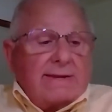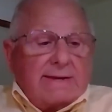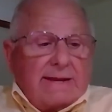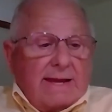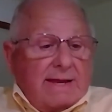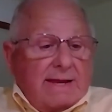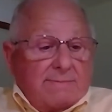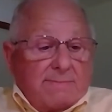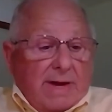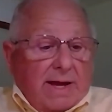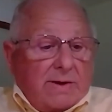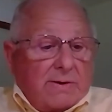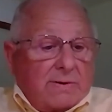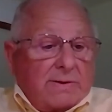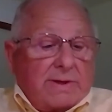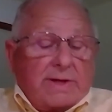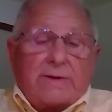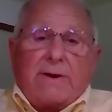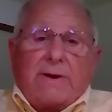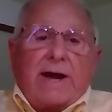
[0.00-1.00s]
my
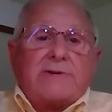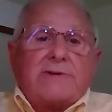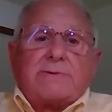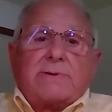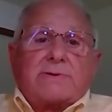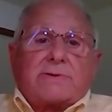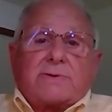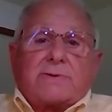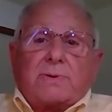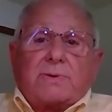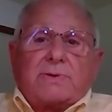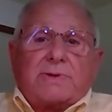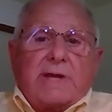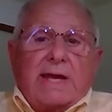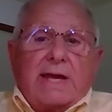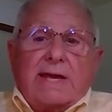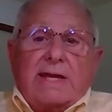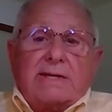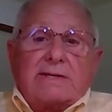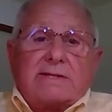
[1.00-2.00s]
early graduate
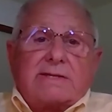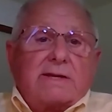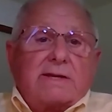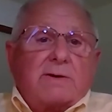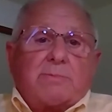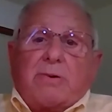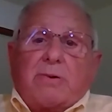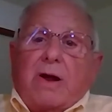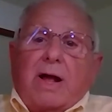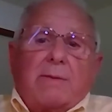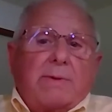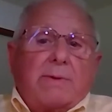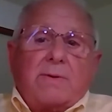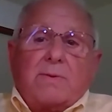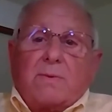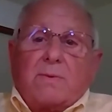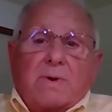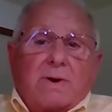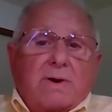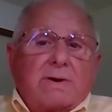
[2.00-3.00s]
school days, there
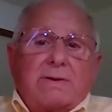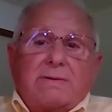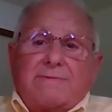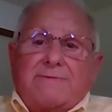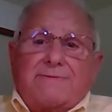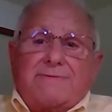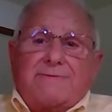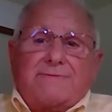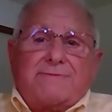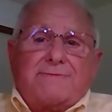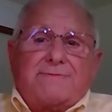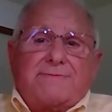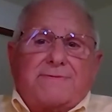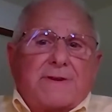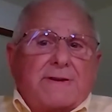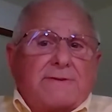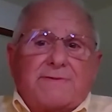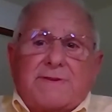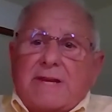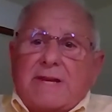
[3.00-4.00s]
probably weren't
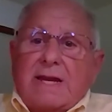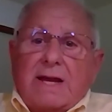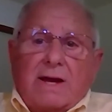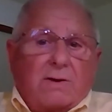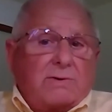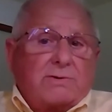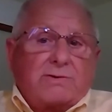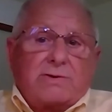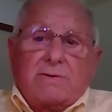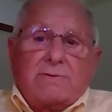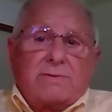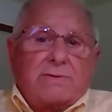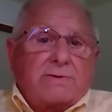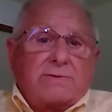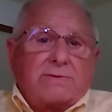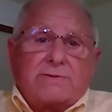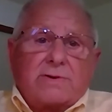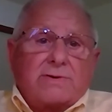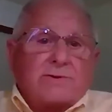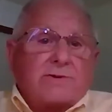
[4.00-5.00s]
50 health
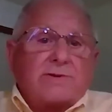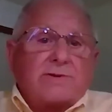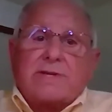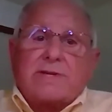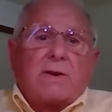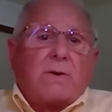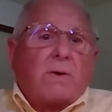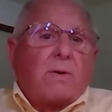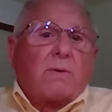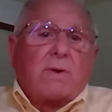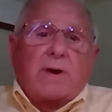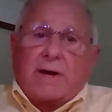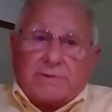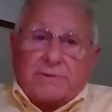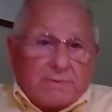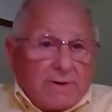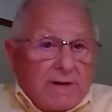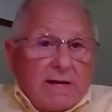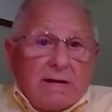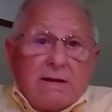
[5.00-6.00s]
service researchers in the whole
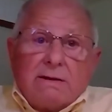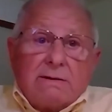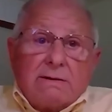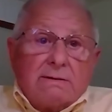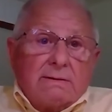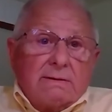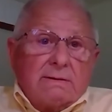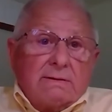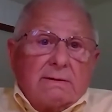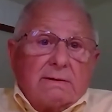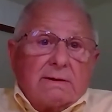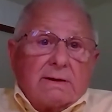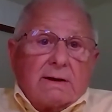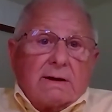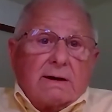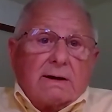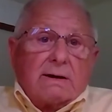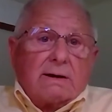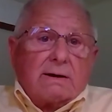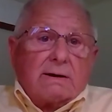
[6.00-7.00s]
country.
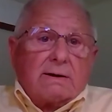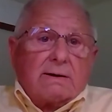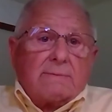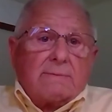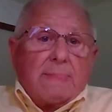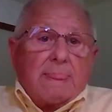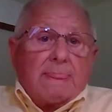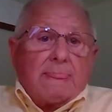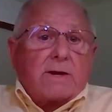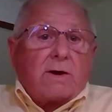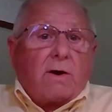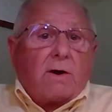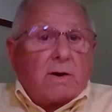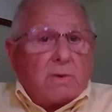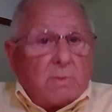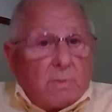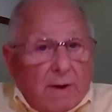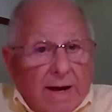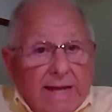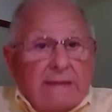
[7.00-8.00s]

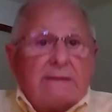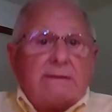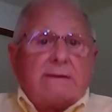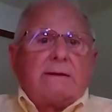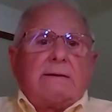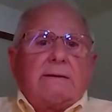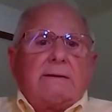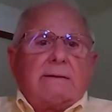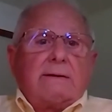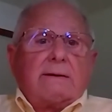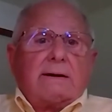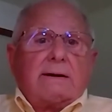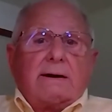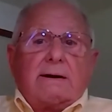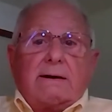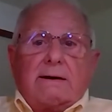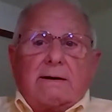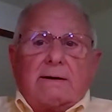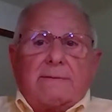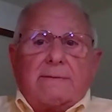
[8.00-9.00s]
Carr White
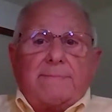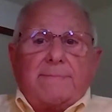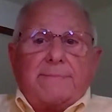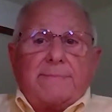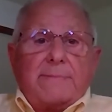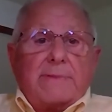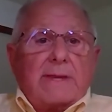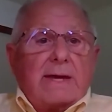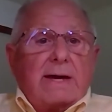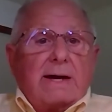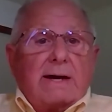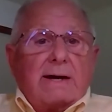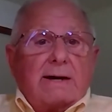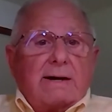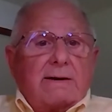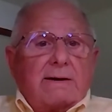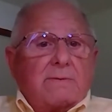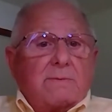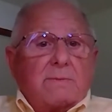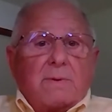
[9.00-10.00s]

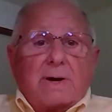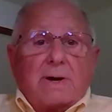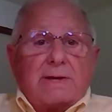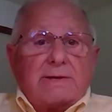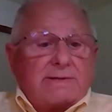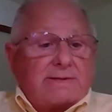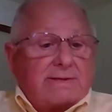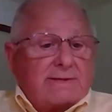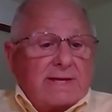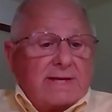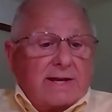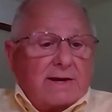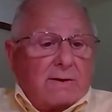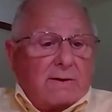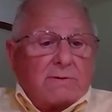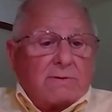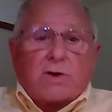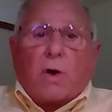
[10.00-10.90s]
was,